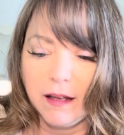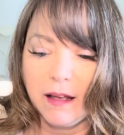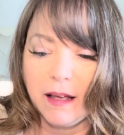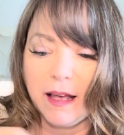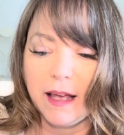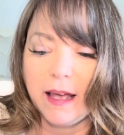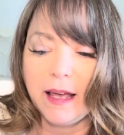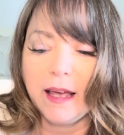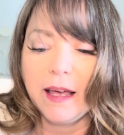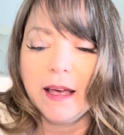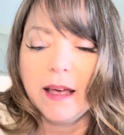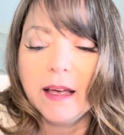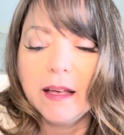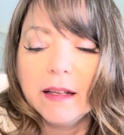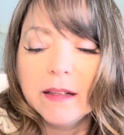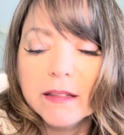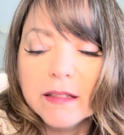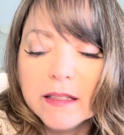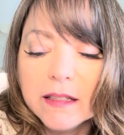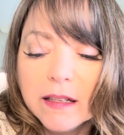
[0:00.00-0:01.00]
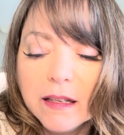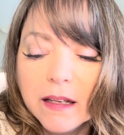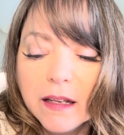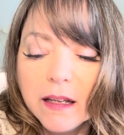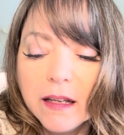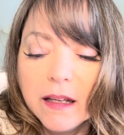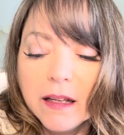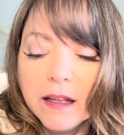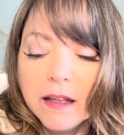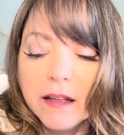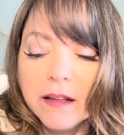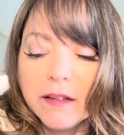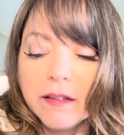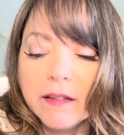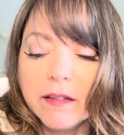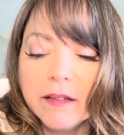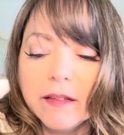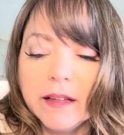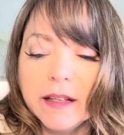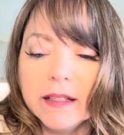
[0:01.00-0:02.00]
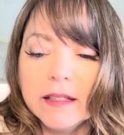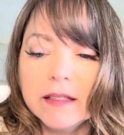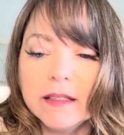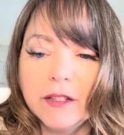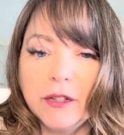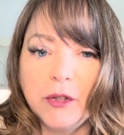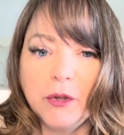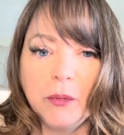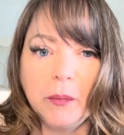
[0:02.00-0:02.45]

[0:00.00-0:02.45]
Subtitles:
and this new